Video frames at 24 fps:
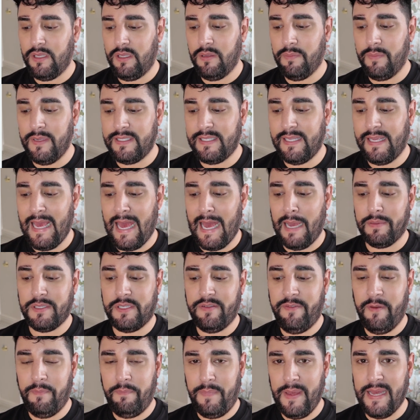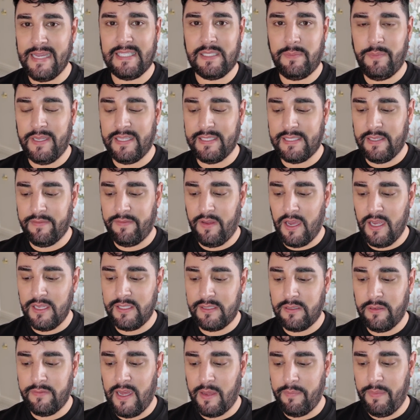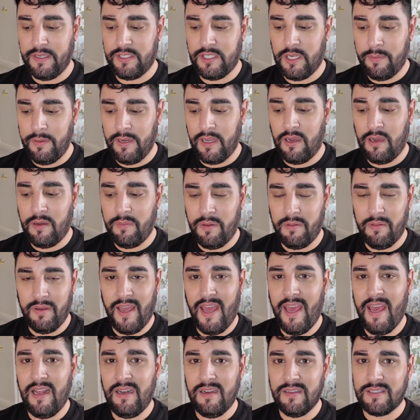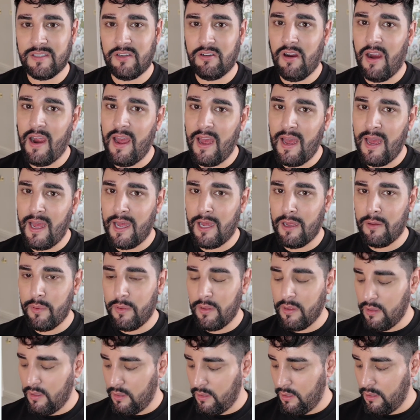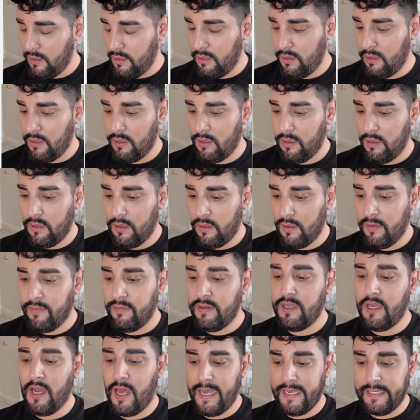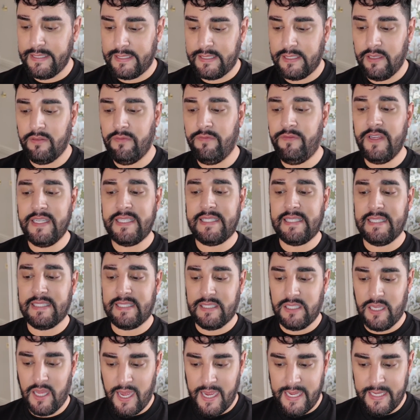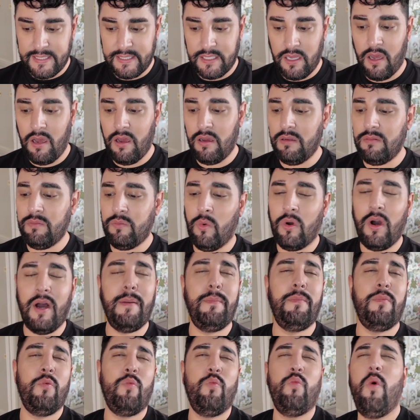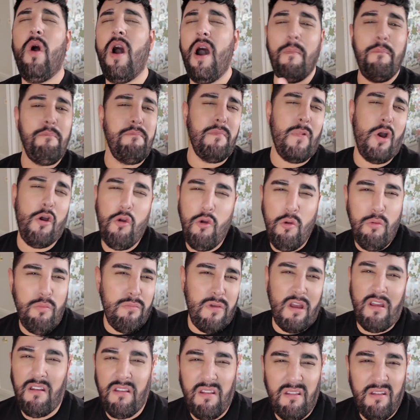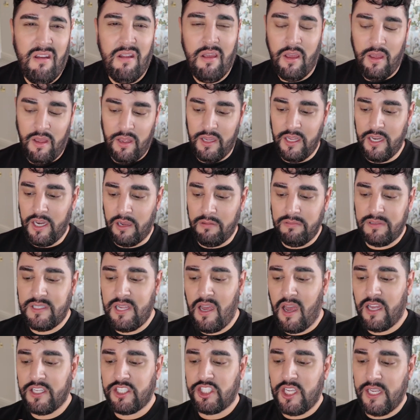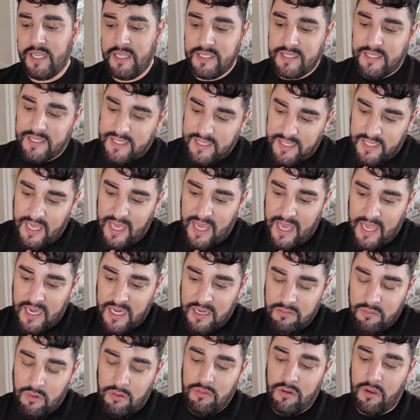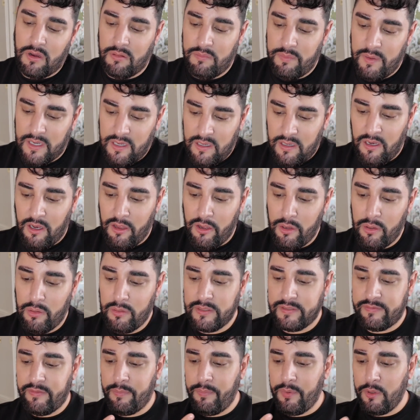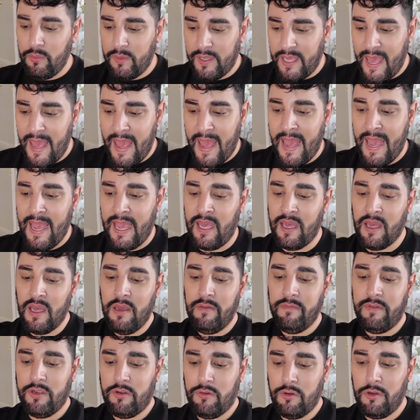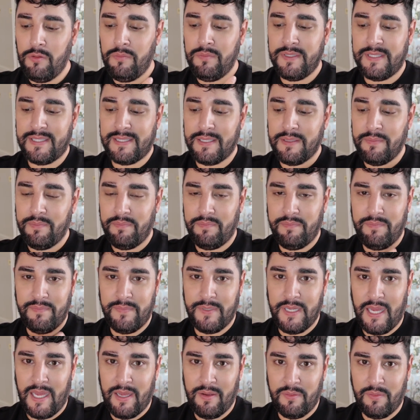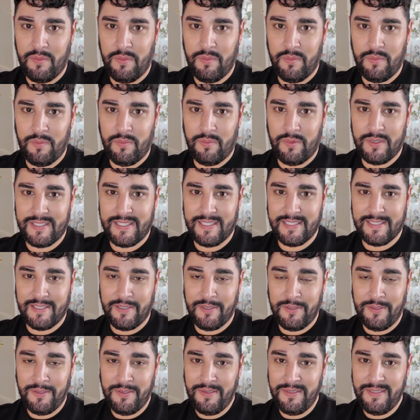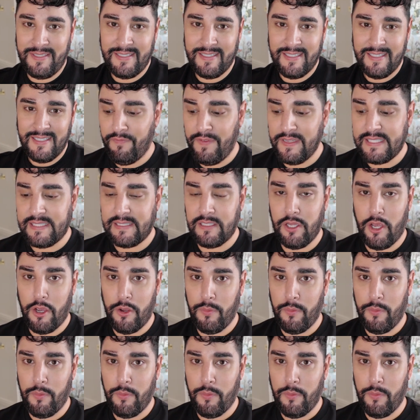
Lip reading: meant to capture the best bits. If I saw that picture, I'd be like, oh, my hair looks crap. Nice. This is nice. What a moment. Touching skin, well not, but clothes, the bouquet, the groom's, what's this called? This